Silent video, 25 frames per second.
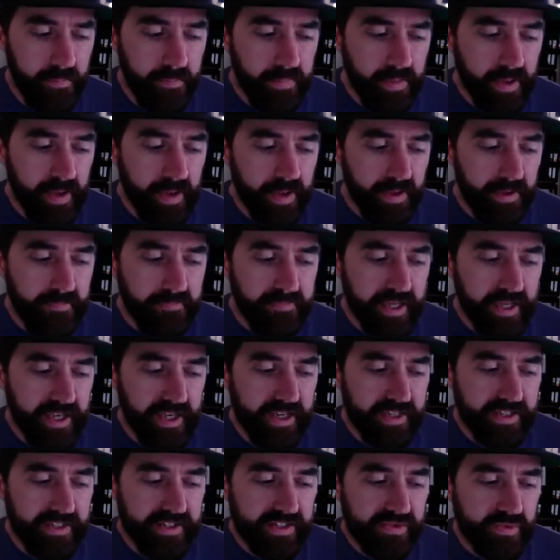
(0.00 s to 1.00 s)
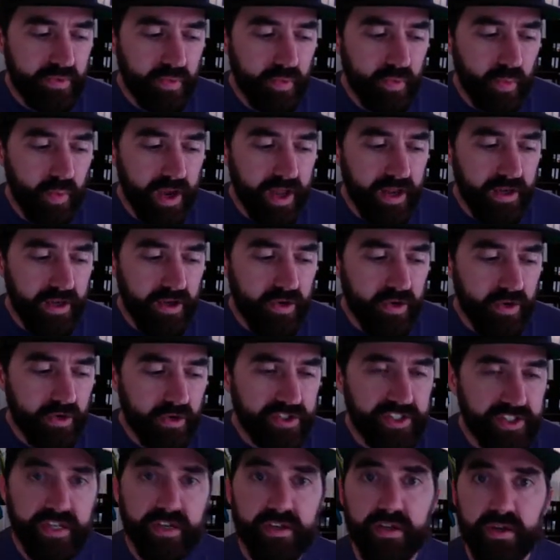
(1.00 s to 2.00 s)
because when you're
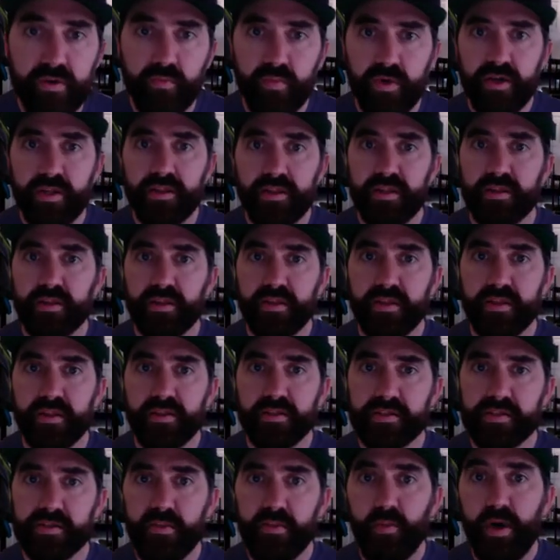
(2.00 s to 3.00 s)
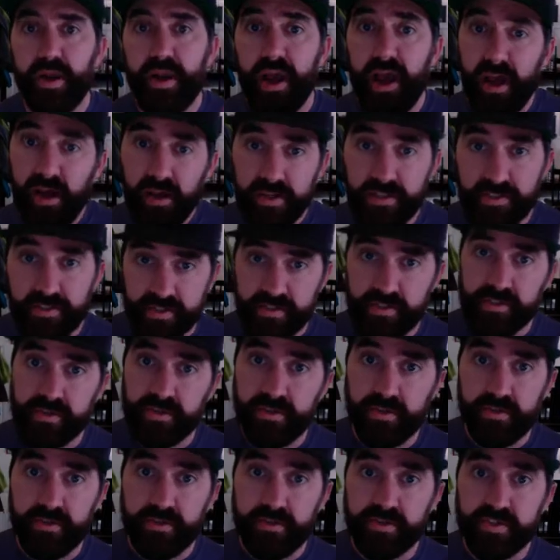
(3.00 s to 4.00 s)
dealing with someone else
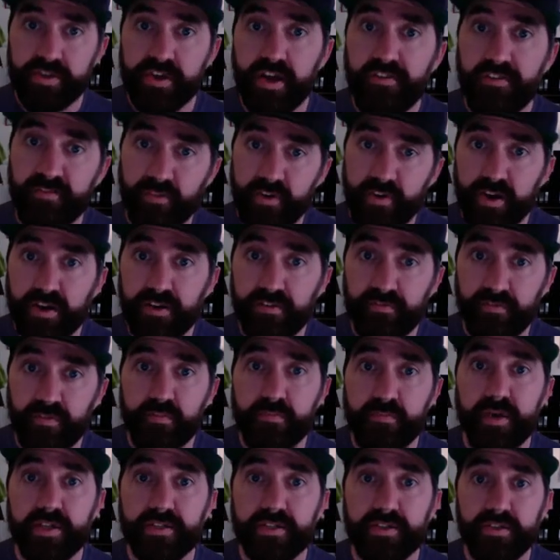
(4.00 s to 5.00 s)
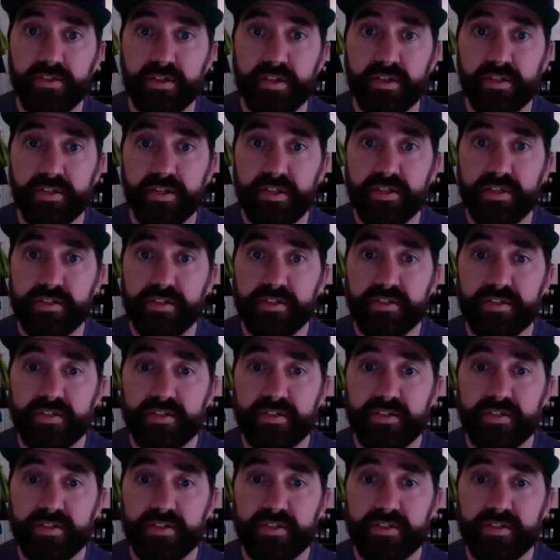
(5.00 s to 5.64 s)
who's suffering from mental illness,